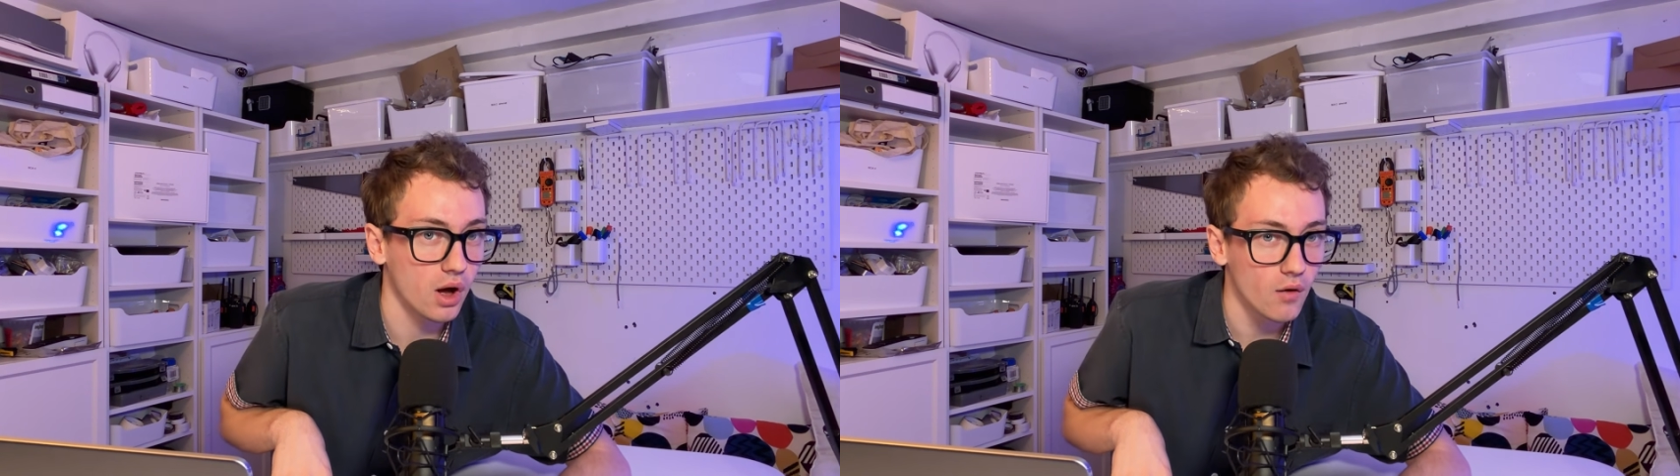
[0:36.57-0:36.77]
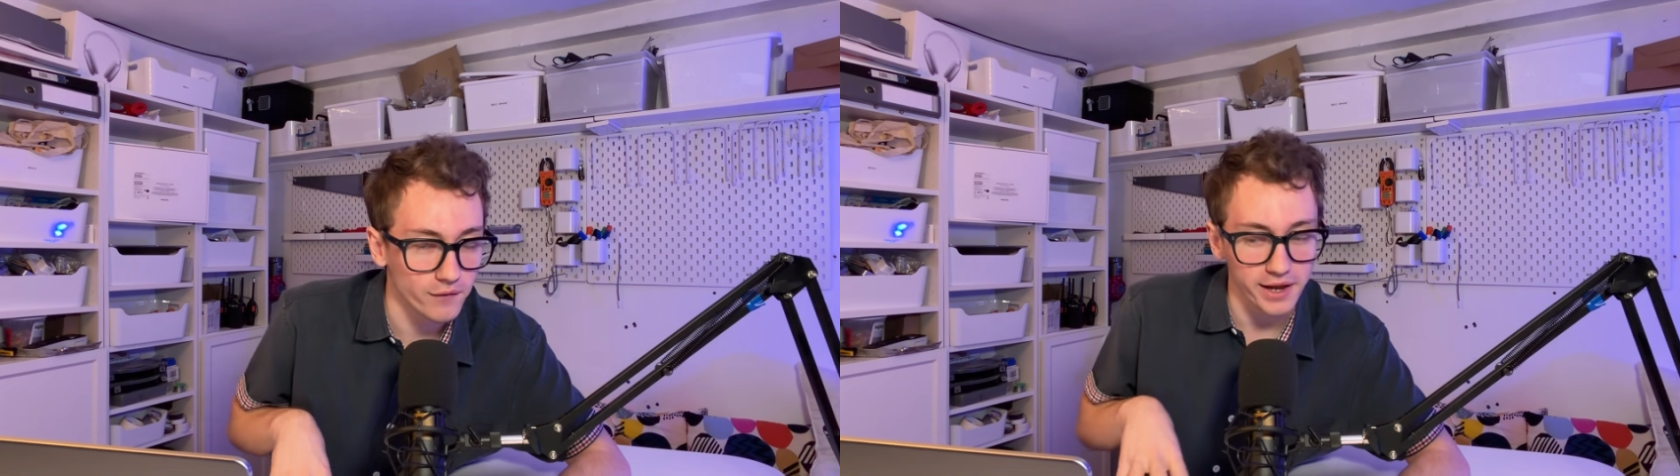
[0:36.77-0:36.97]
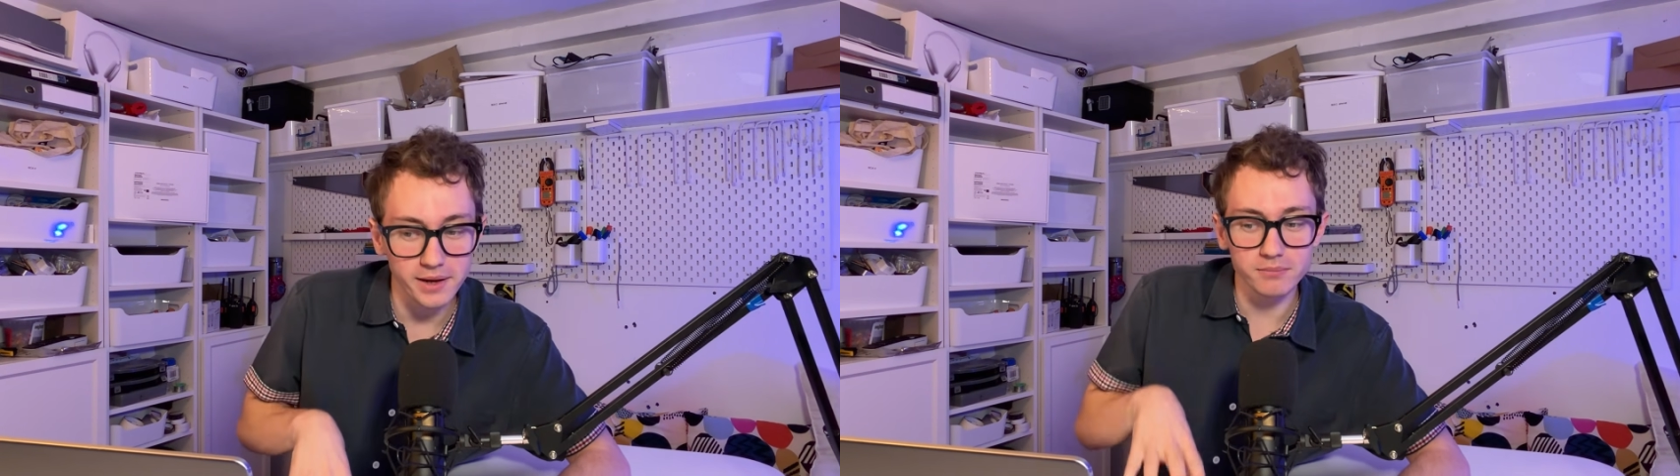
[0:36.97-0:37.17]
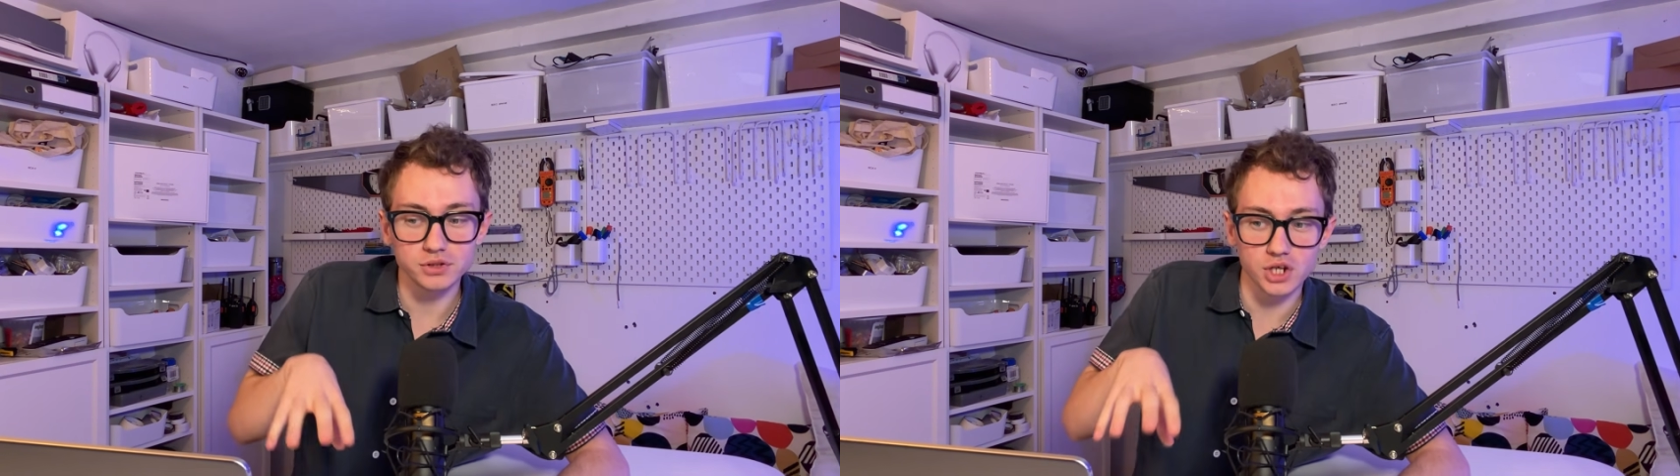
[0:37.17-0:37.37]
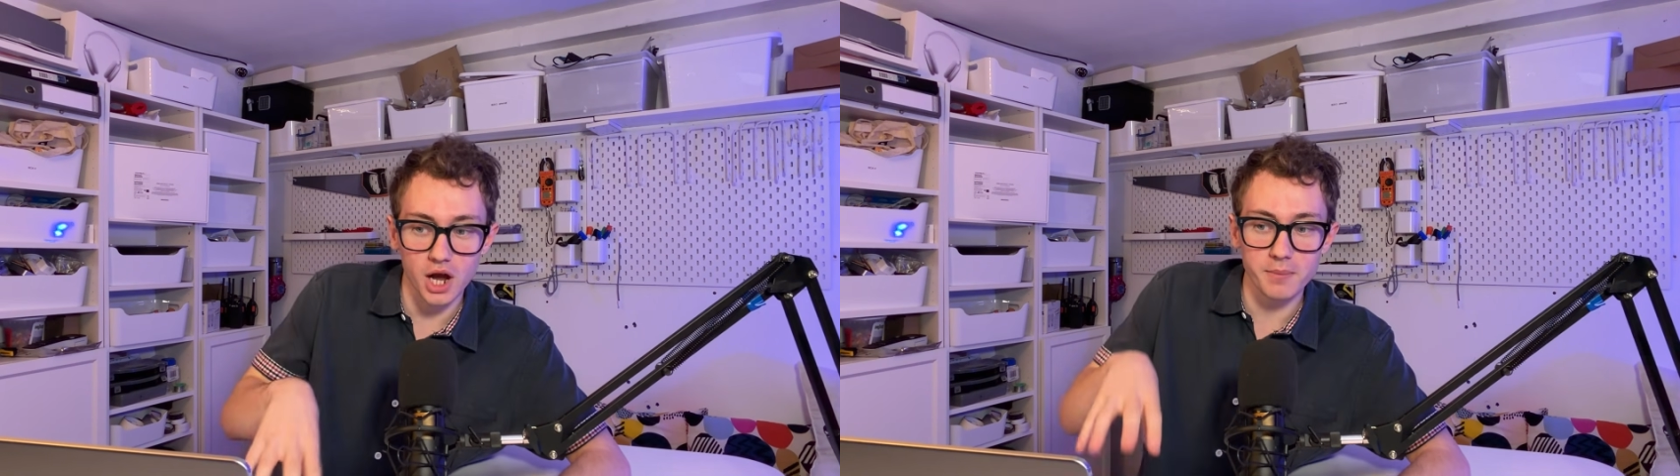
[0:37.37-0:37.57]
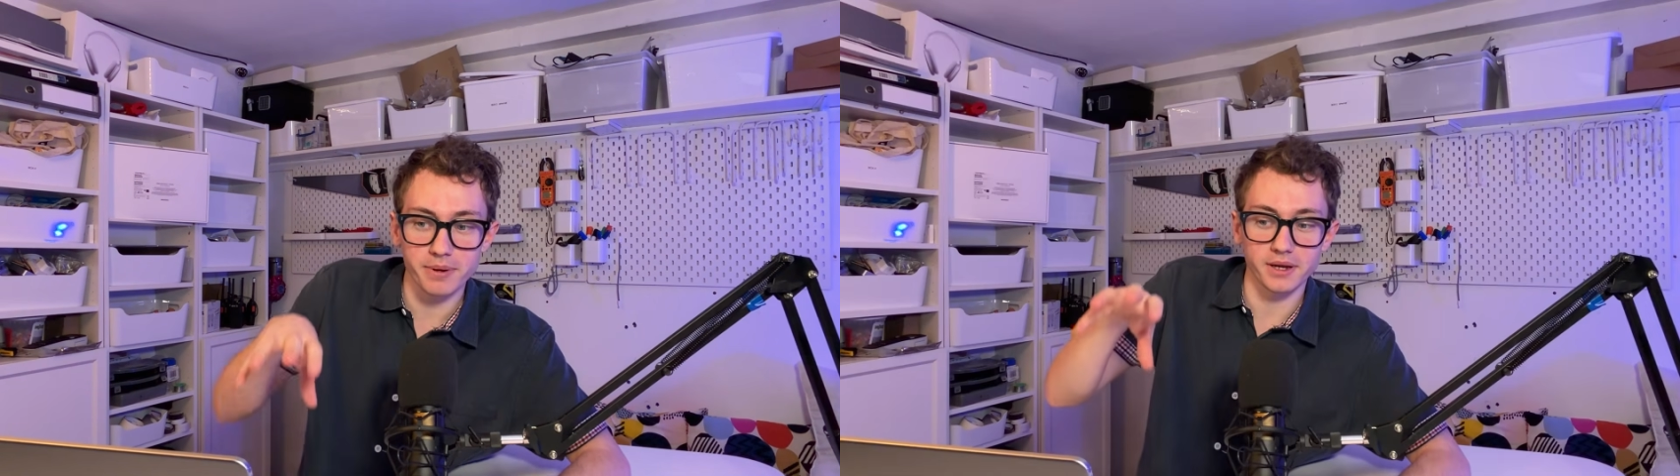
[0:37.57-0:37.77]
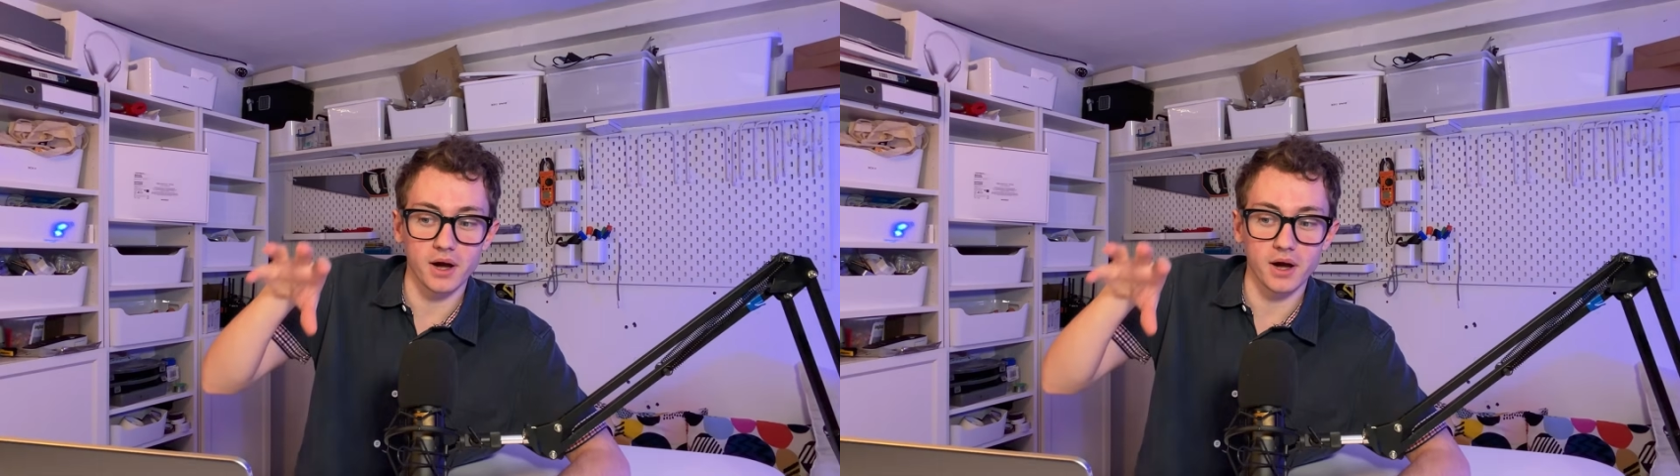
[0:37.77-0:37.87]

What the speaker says: of him typing